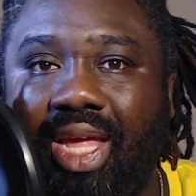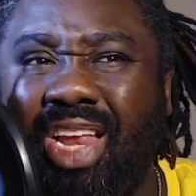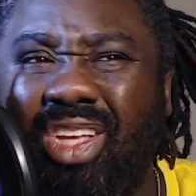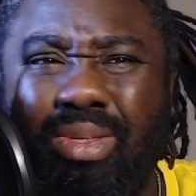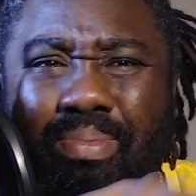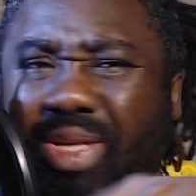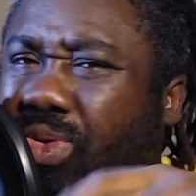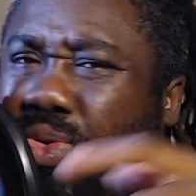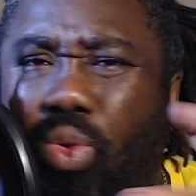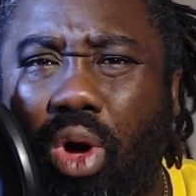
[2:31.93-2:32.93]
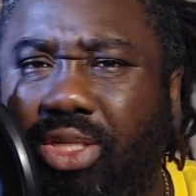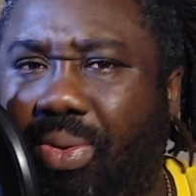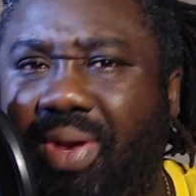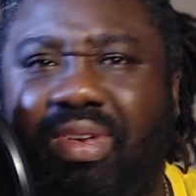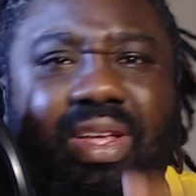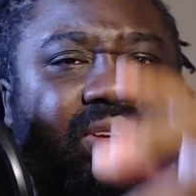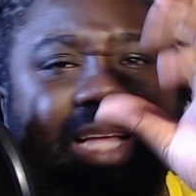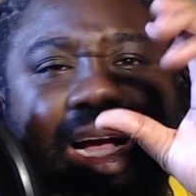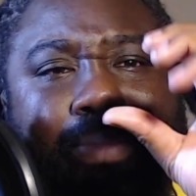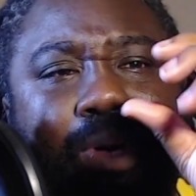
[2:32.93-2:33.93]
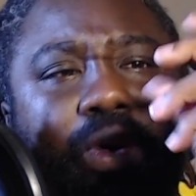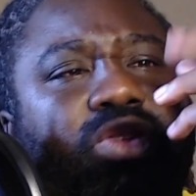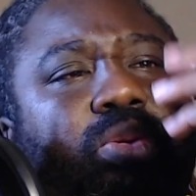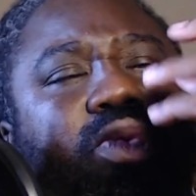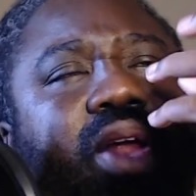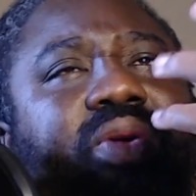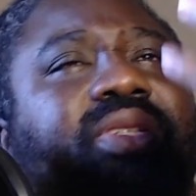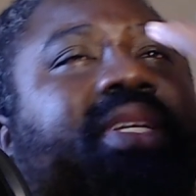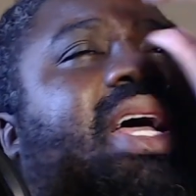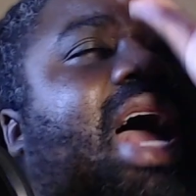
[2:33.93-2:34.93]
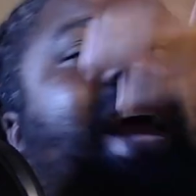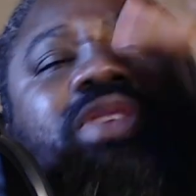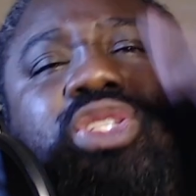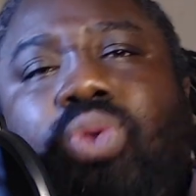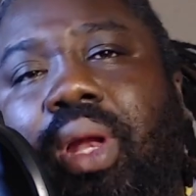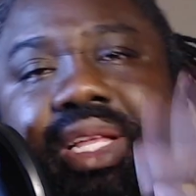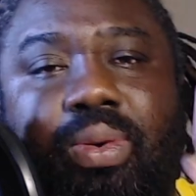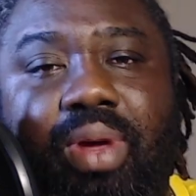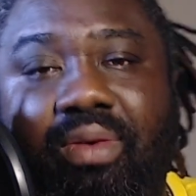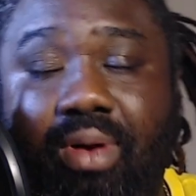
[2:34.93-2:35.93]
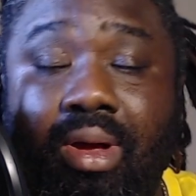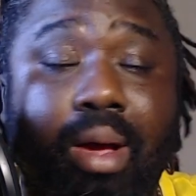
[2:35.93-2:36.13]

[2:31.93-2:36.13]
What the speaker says: It doesn't mix with the water or whatever. It's like a powder, some granules. I have to swallow it or whatever.